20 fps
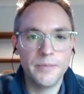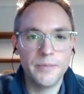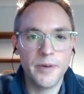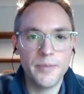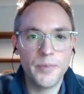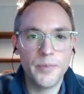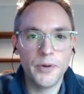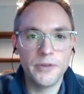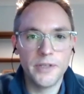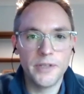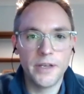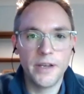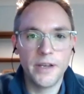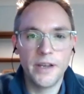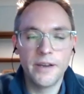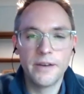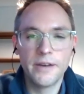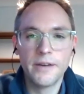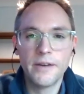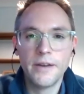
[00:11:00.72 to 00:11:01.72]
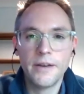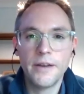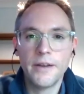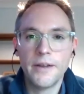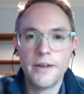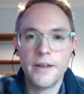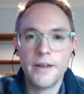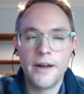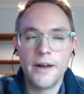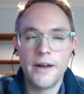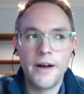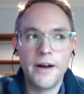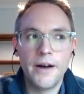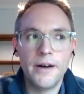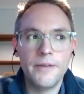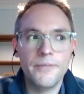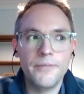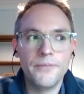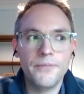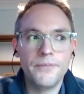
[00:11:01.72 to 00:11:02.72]
in my body,
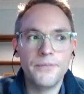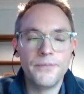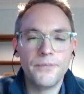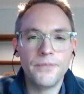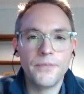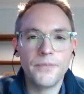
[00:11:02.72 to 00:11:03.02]
um,